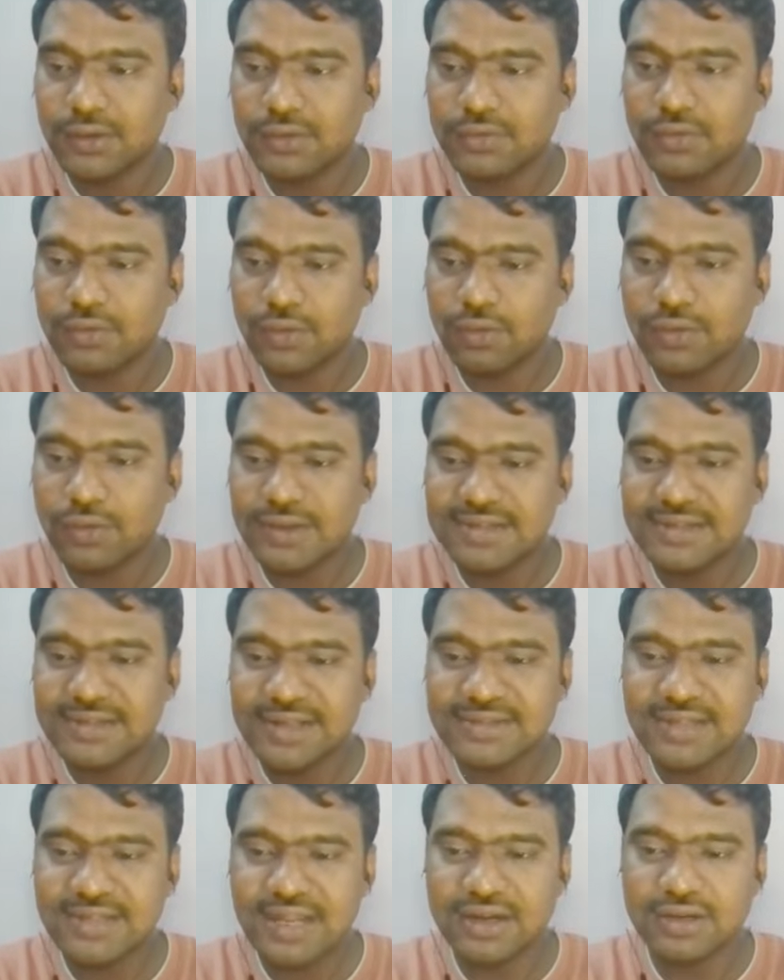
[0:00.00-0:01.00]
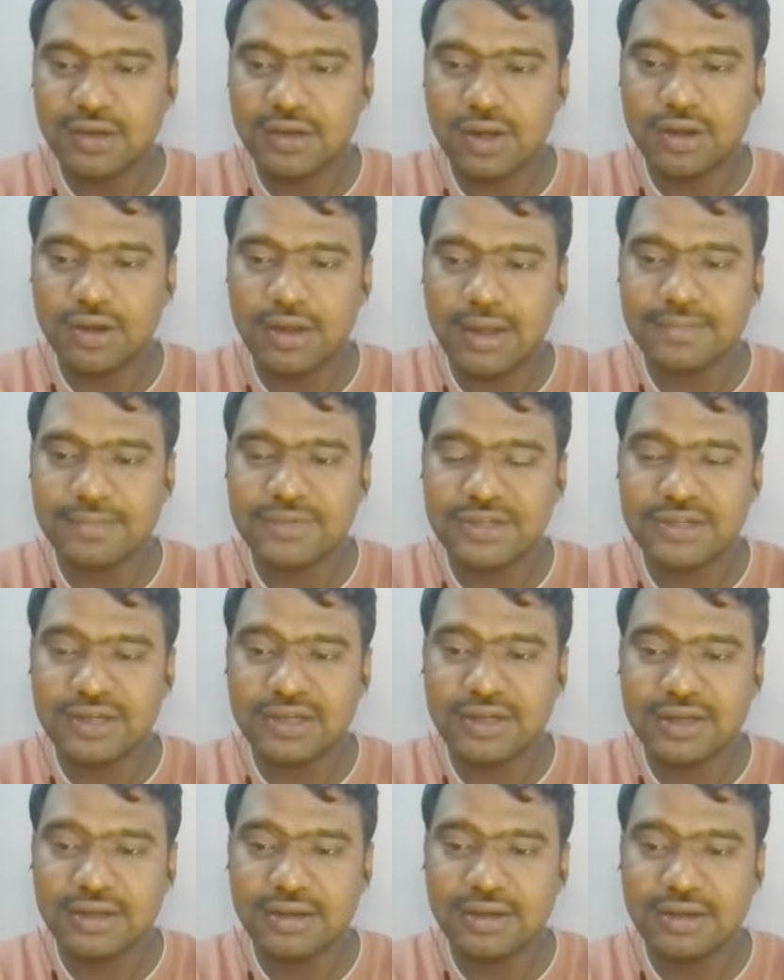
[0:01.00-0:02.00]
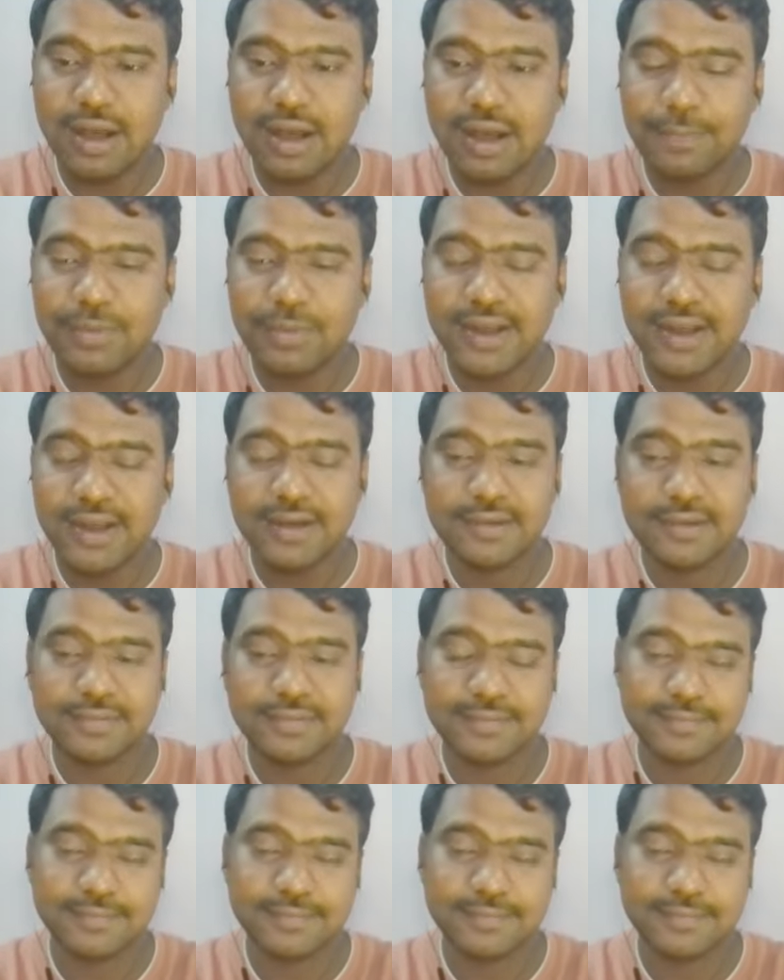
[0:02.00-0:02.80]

So once I select all, I'm just clicking apply.